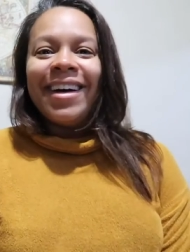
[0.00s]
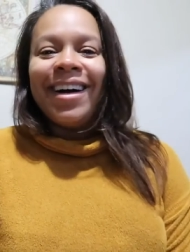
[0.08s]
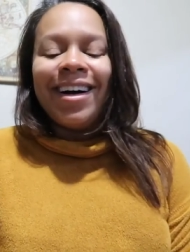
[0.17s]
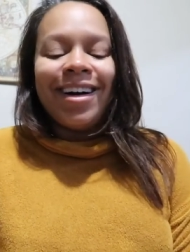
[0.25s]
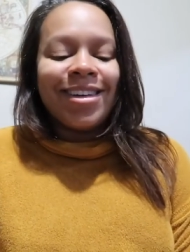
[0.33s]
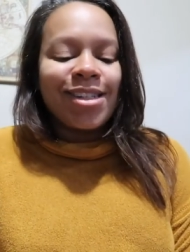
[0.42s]
So
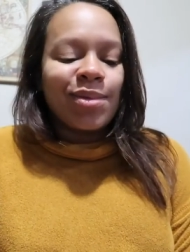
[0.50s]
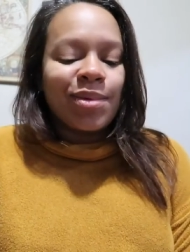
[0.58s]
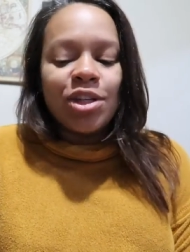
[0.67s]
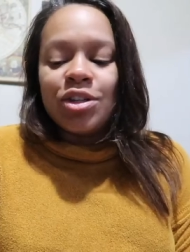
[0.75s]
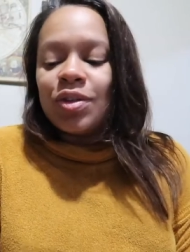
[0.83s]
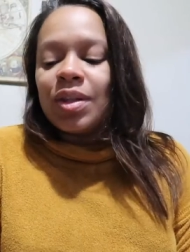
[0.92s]
I'm
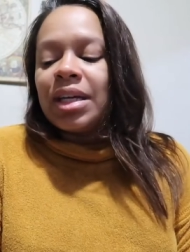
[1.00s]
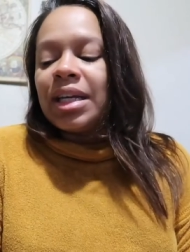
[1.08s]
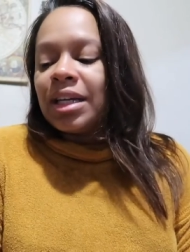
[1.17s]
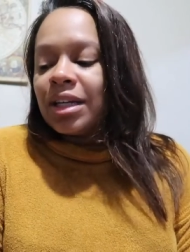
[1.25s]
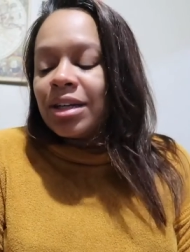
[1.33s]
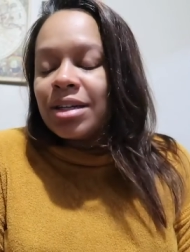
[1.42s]
gonna do the
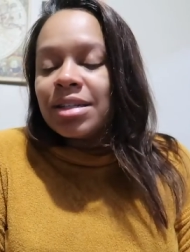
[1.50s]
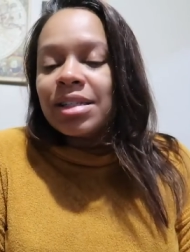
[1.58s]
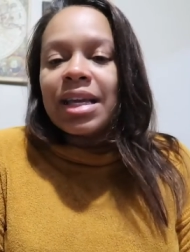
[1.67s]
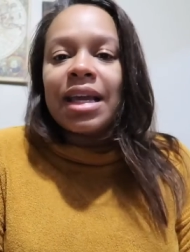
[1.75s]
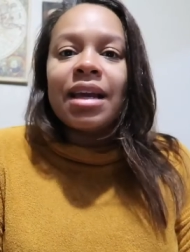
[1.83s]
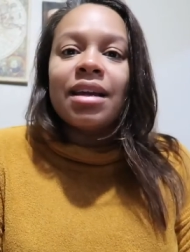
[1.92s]
ears
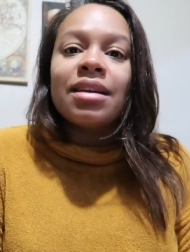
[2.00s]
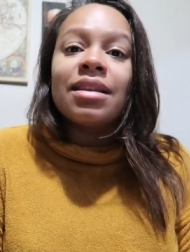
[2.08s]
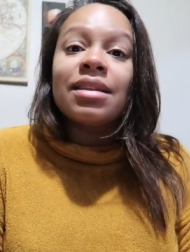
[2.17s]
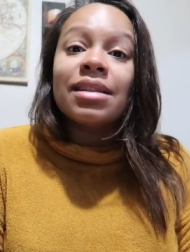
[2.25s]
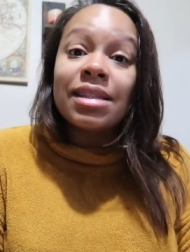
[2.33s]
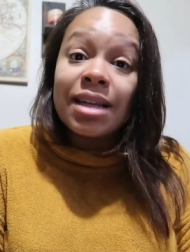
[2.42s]
and
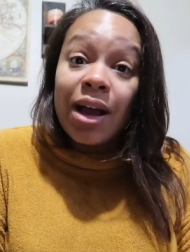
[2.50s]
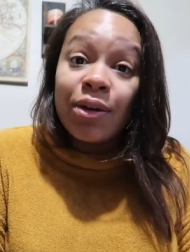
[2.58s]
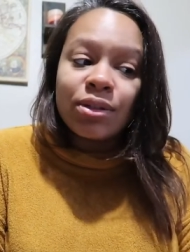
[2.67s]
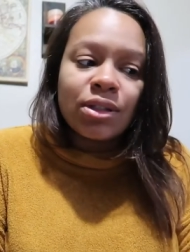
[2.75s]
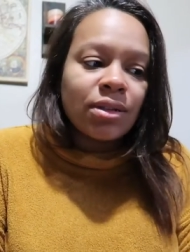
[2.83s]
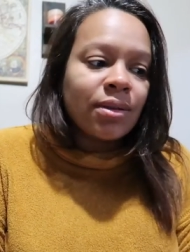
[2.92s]
the
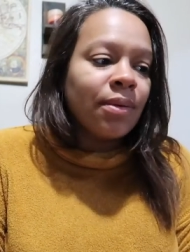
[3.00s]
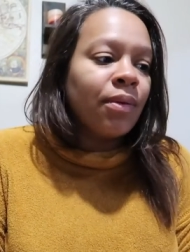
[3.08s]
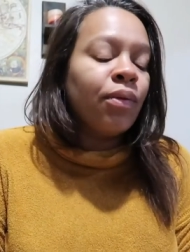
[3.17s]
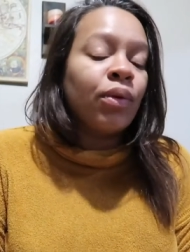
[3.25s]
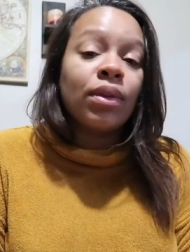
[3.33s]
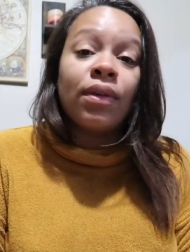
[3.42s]
snout
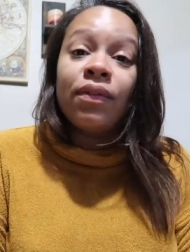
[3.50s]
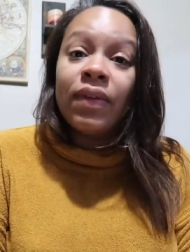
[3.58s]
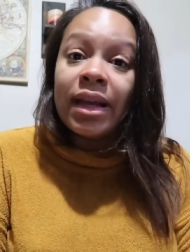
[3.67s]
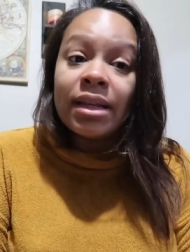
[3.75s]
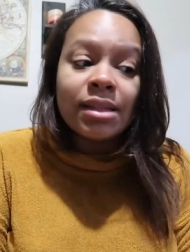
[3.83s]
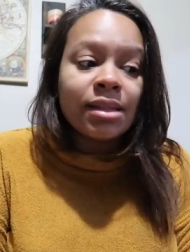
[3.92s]
for the
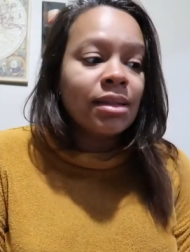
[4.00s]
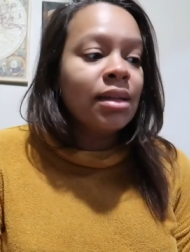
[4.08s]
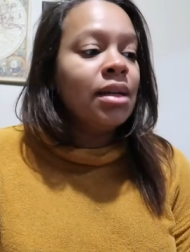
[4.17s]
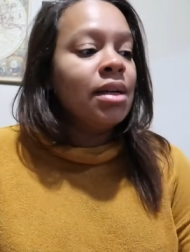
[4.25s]
face.